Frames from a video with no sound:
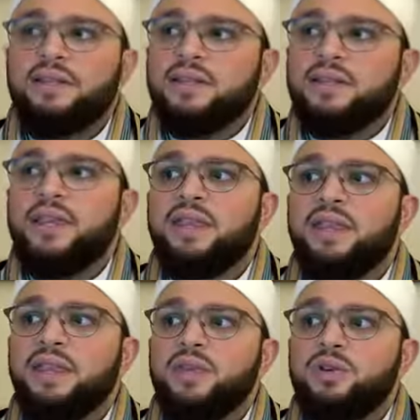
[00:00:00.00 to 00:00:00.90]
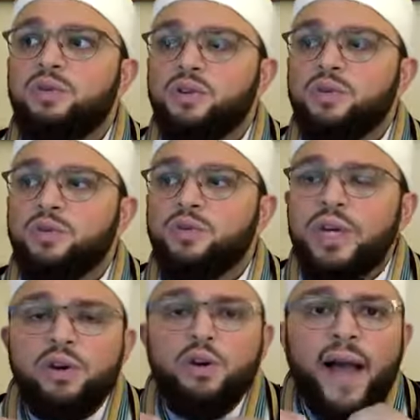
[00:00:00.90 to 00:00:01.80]
to say that we
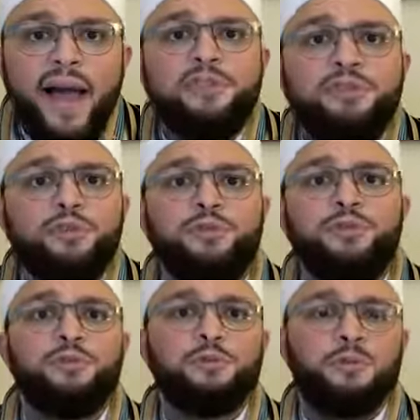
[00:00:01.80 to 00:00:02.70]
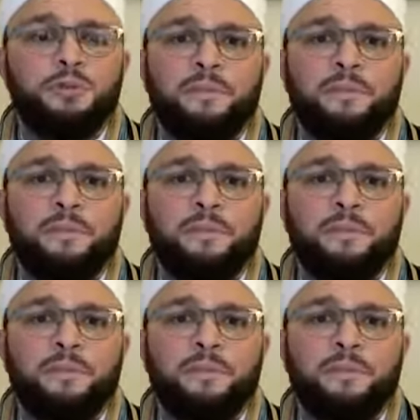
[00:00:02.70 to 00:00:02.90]
don't have to do